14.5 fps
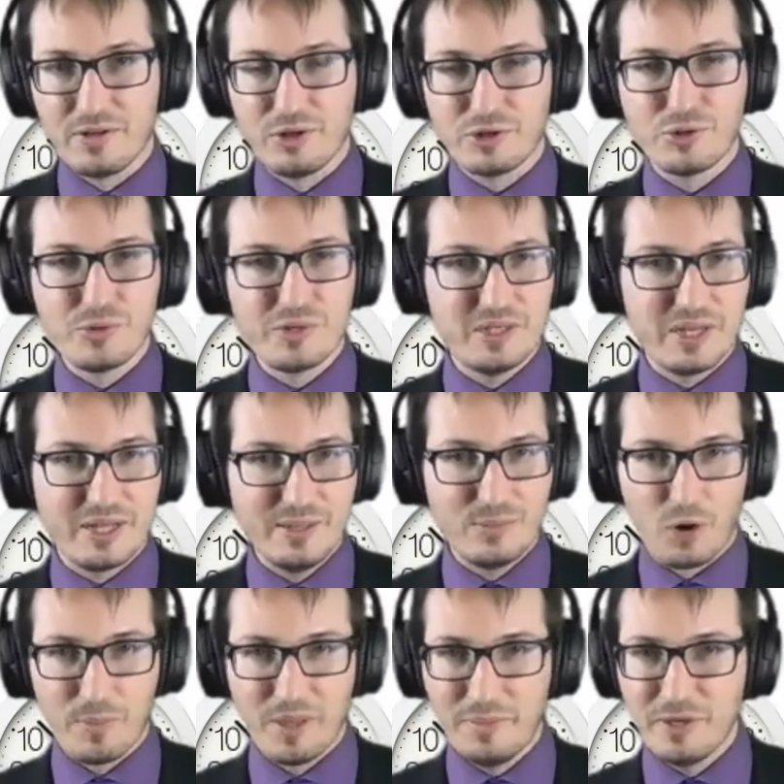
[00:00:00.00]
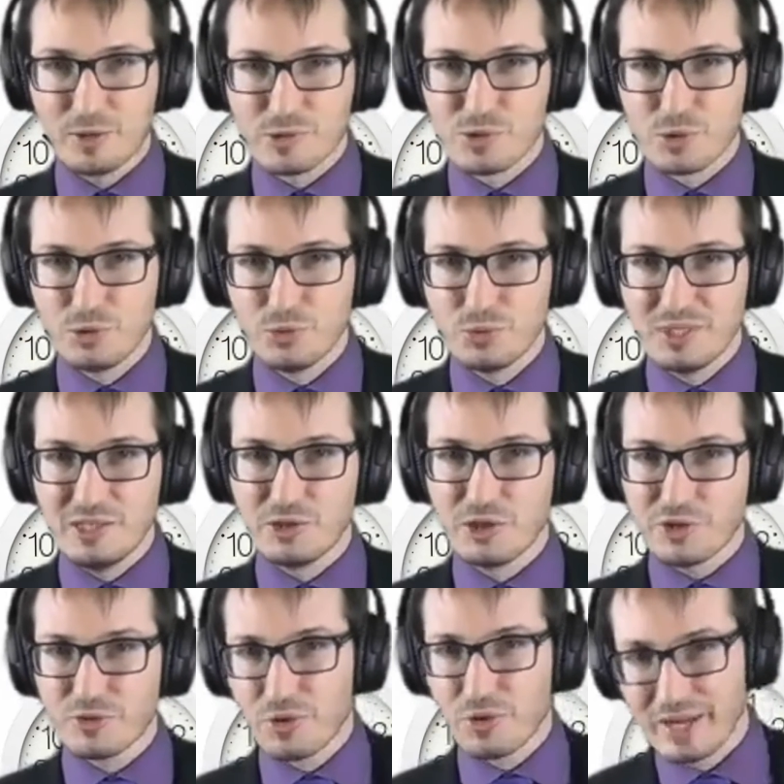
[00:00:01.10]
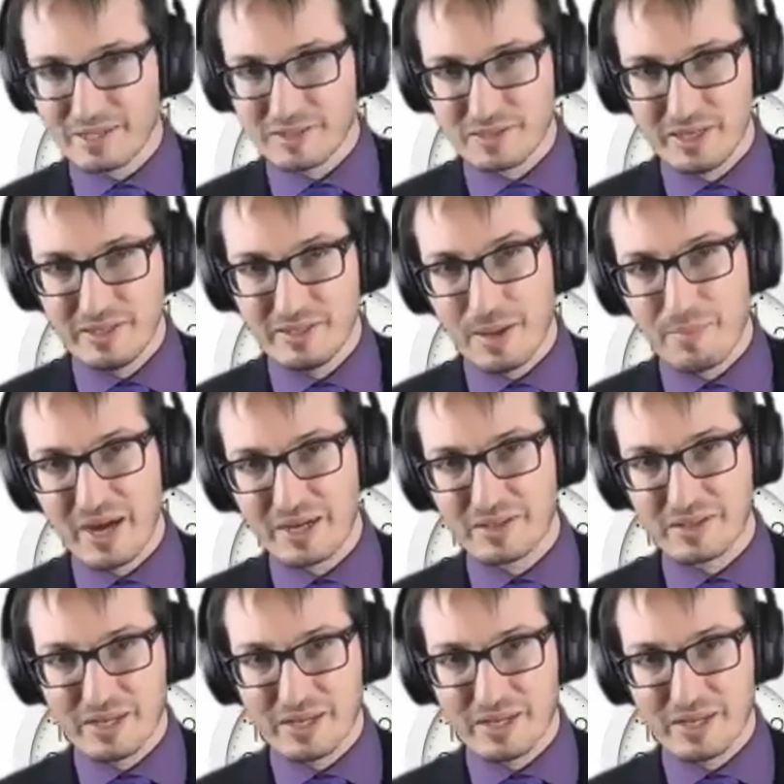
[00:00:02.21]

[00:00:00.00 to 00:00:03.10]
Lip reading: not use it anymore. Maybe also you did not collect data back